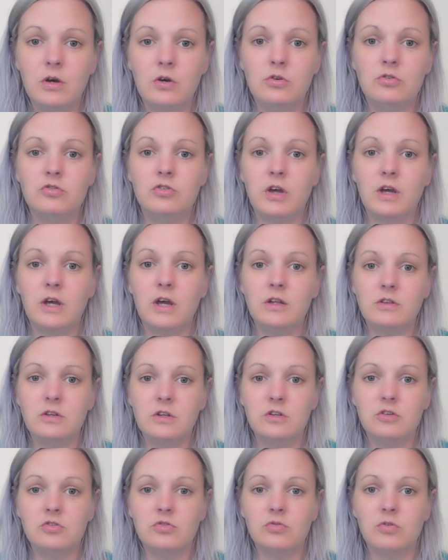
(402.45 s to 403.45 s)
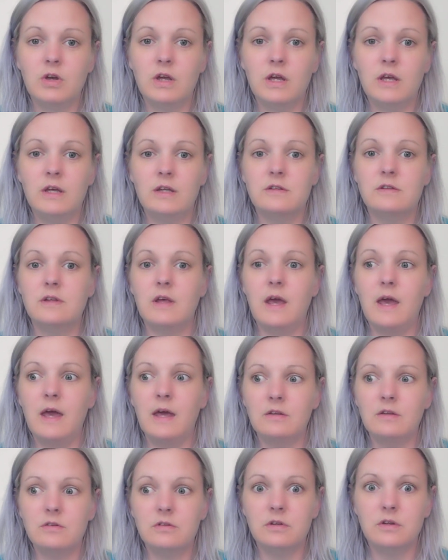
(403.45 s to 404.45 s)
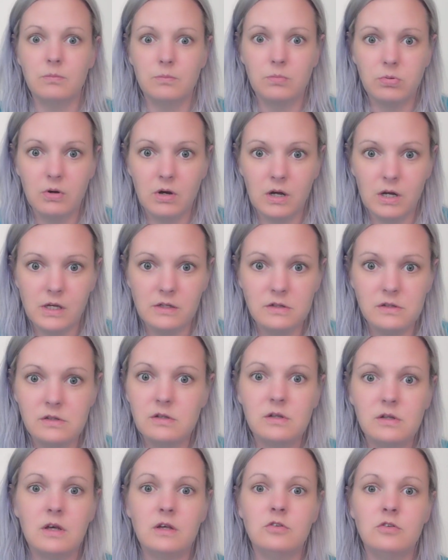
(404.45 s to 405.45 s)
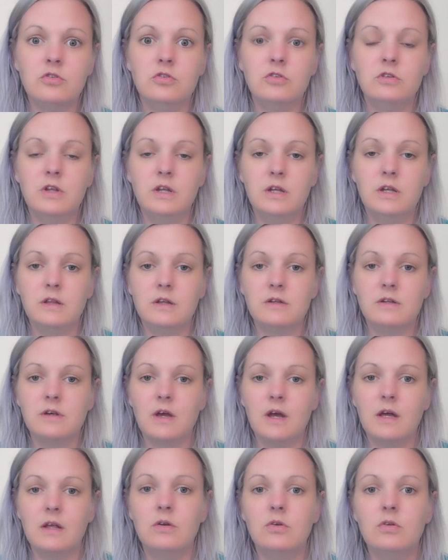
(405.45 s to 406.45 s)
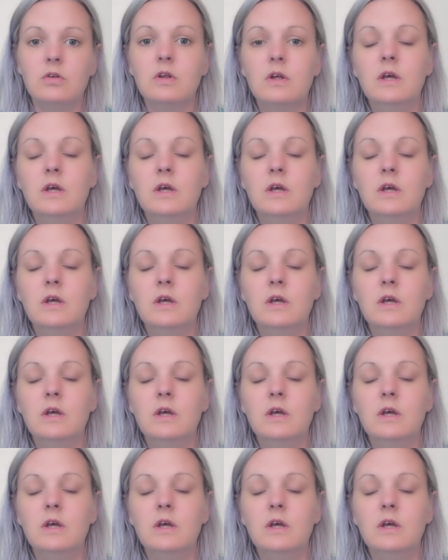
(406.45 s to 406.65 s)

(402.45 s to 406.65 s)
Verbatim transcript: Check out this ring. It's excellent price, as you've seen in the title.